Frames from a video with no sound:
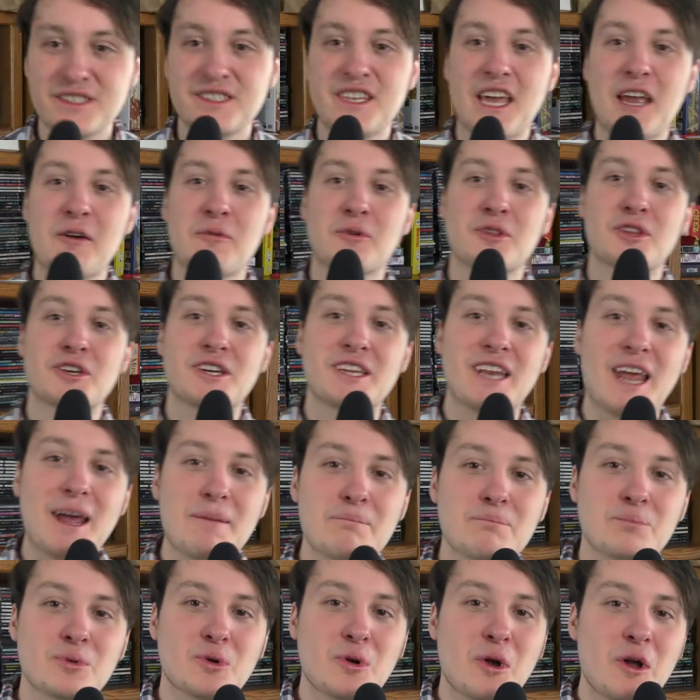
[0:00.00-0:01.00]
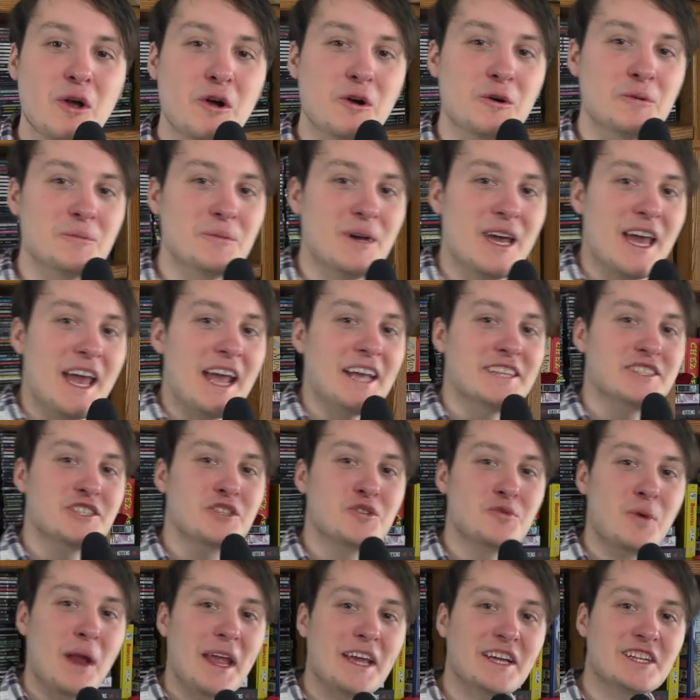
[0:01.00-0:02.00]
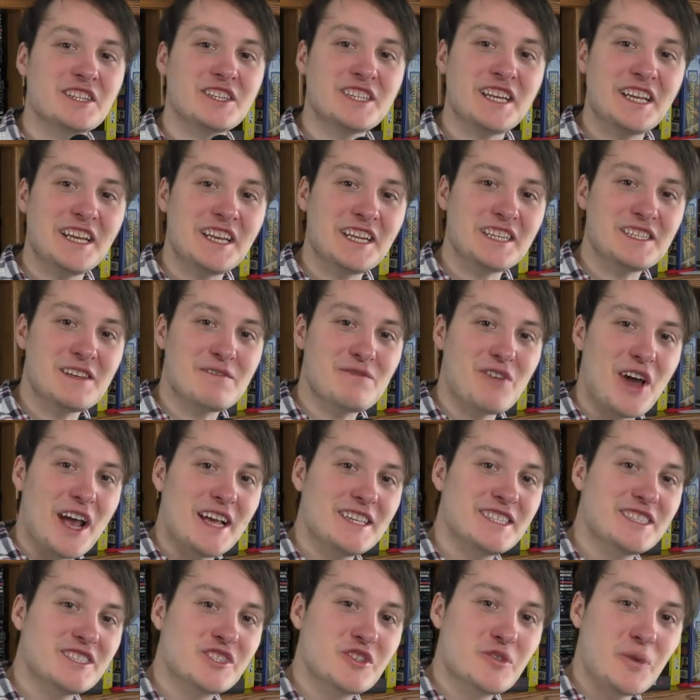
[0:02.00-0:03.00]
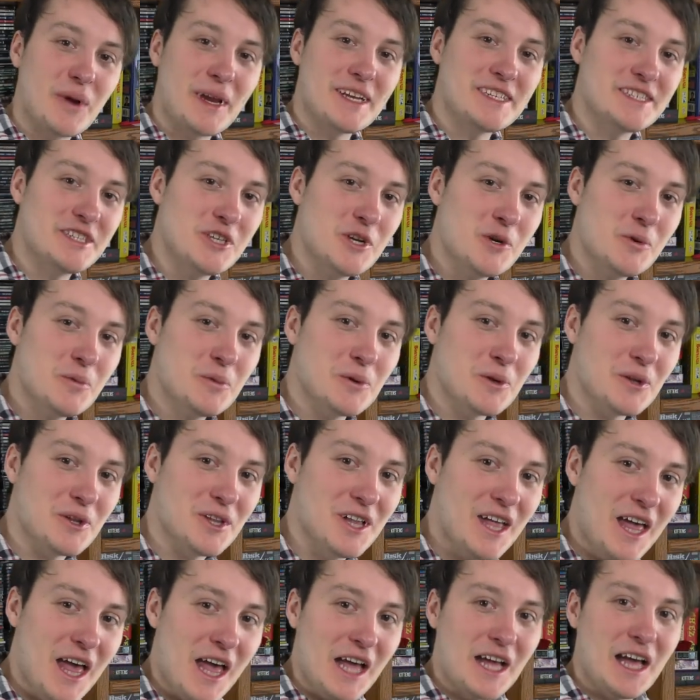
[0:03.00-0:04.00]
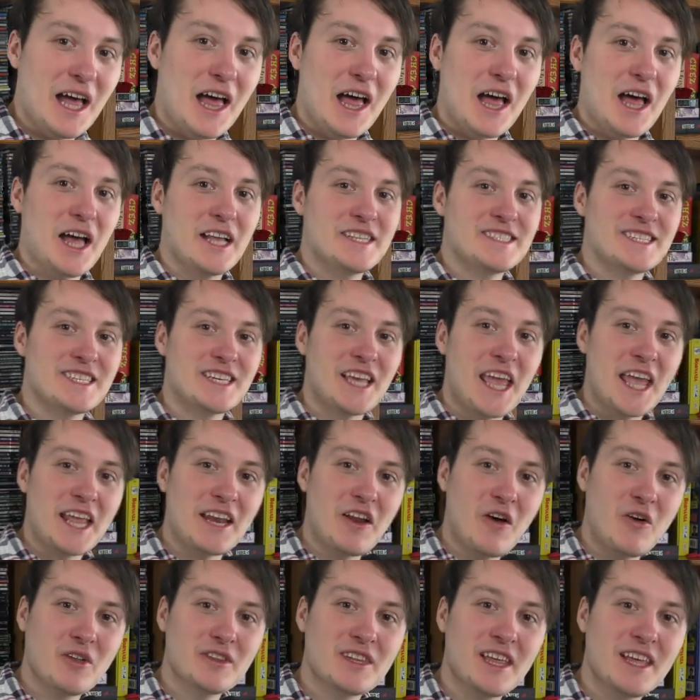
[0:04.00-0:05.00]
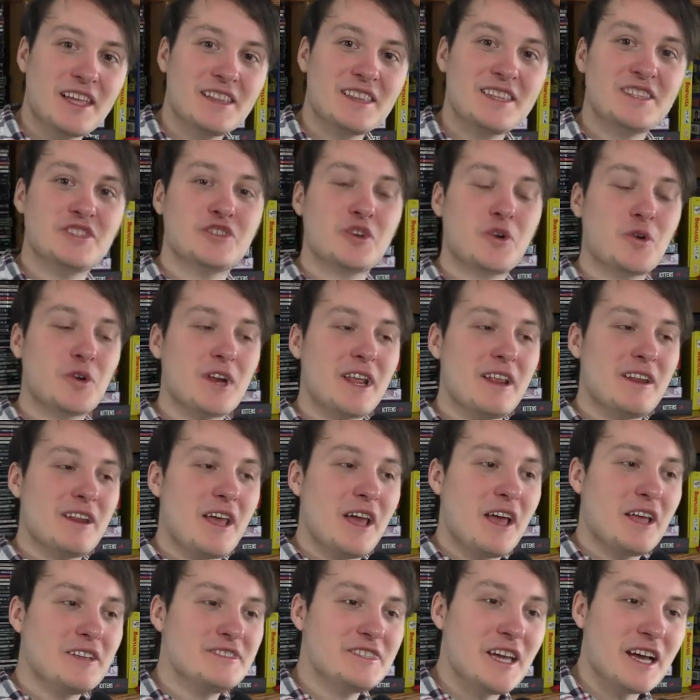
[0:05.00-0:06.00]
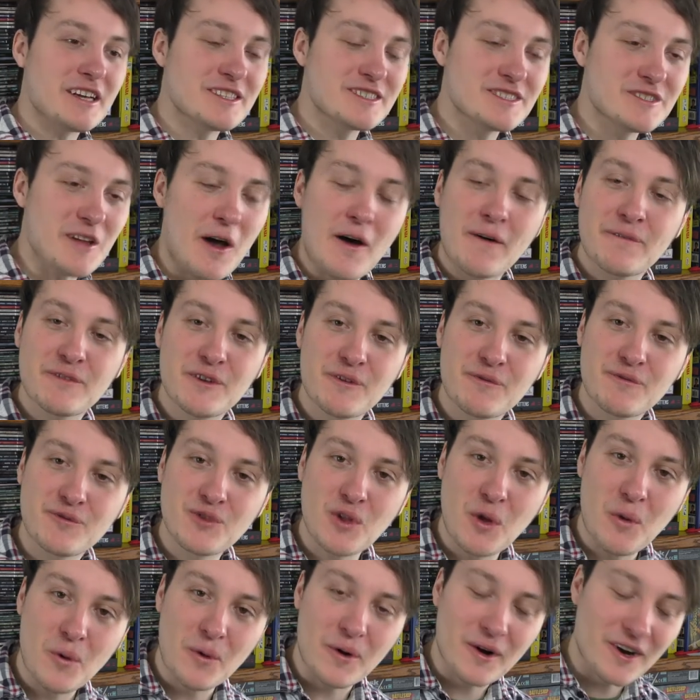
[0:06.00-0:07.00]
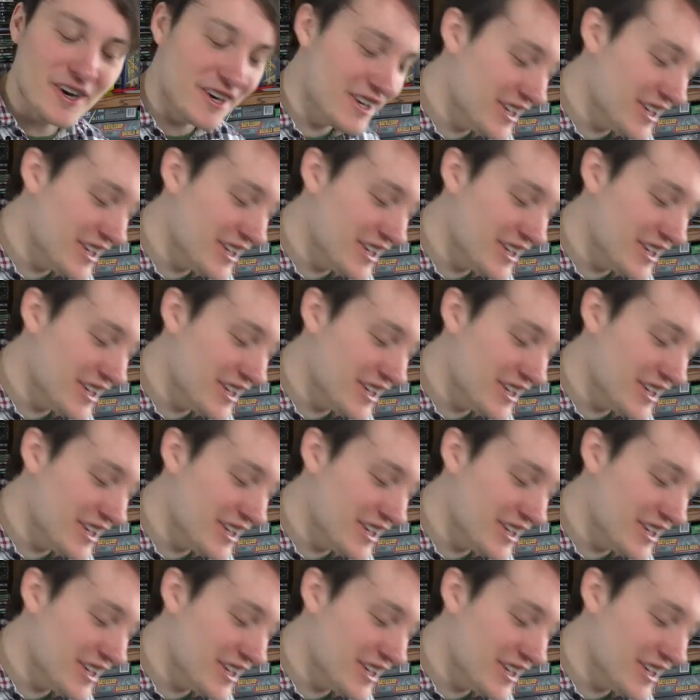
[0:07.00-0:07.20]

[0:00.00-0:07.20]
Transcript: Today we're looking at Broom. It's a great cleaning device. It's a great tool uh, to get all the dirt and uh, dust off your floor.